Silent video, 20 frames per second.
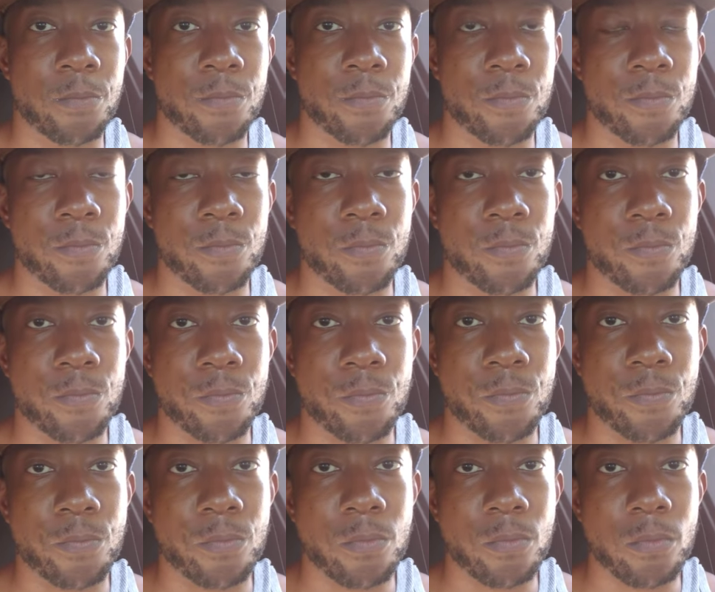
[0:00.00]

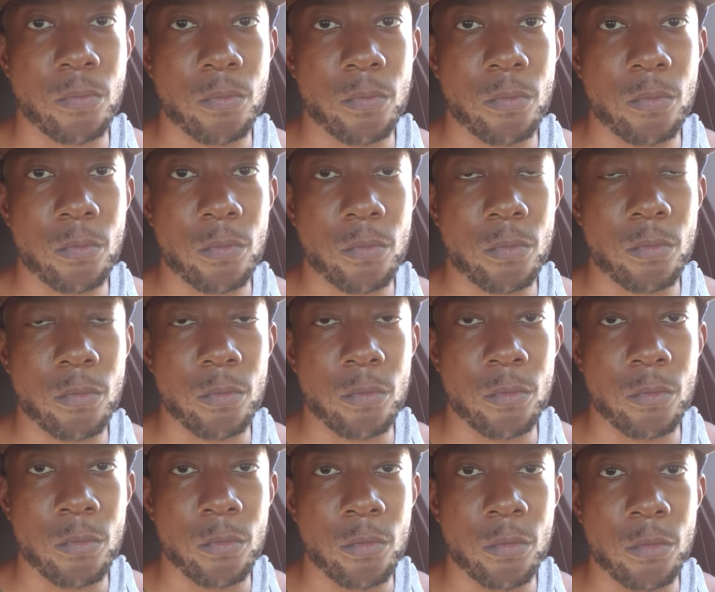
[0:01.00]

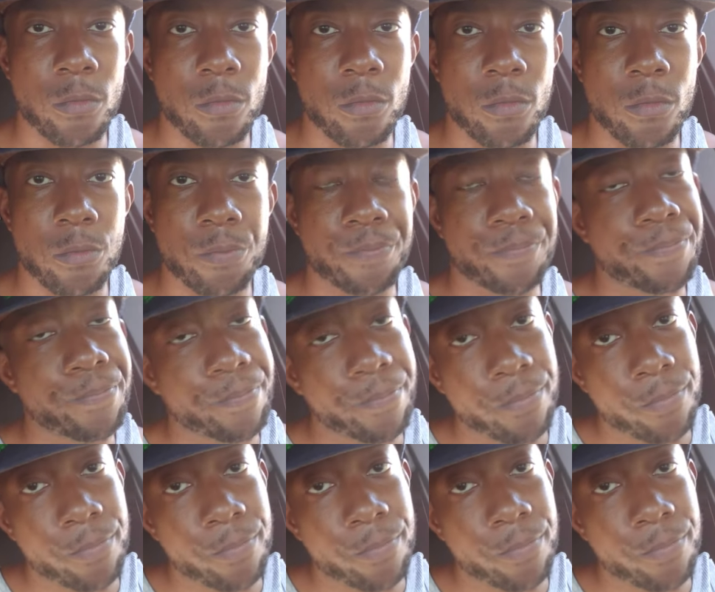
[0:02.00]
[no speech]